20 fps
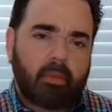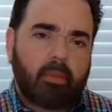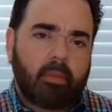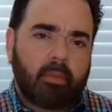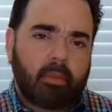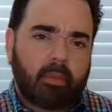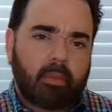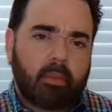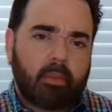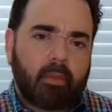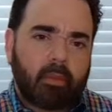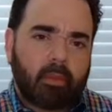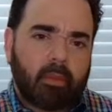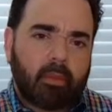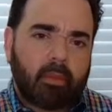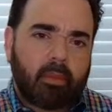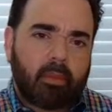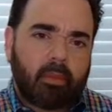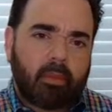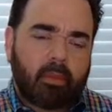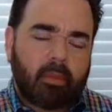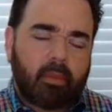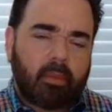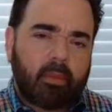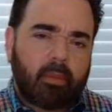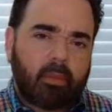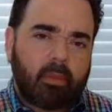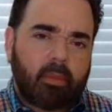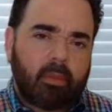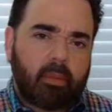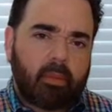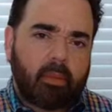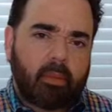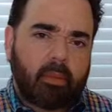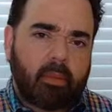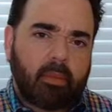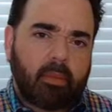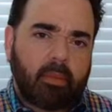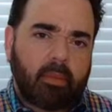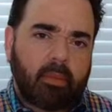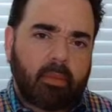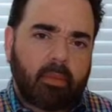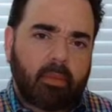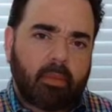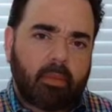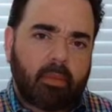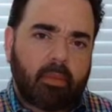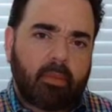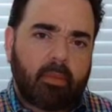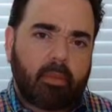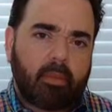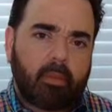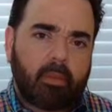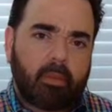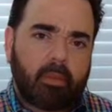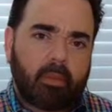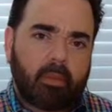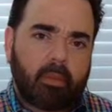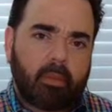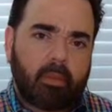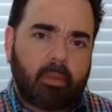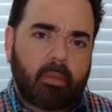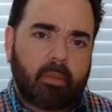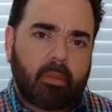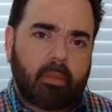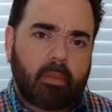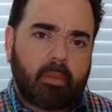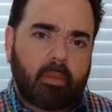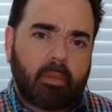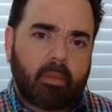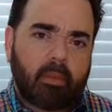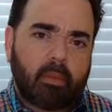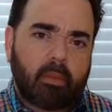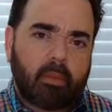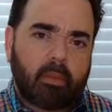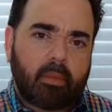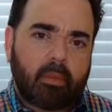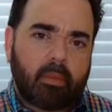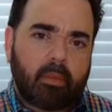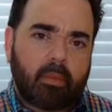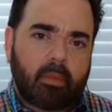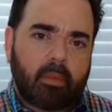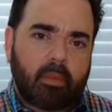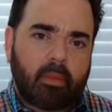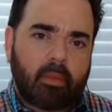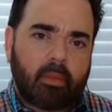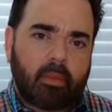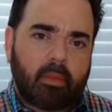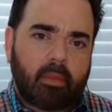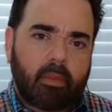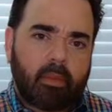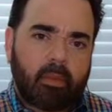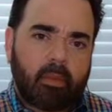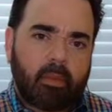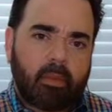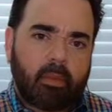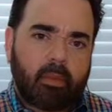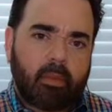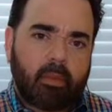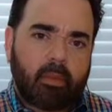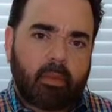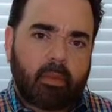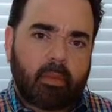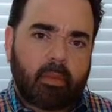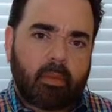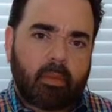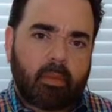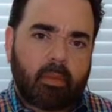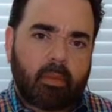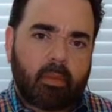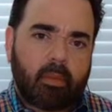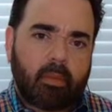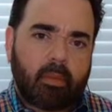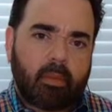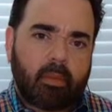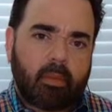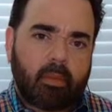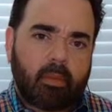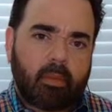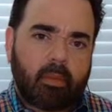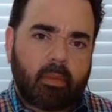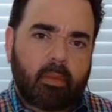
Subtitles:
(silent)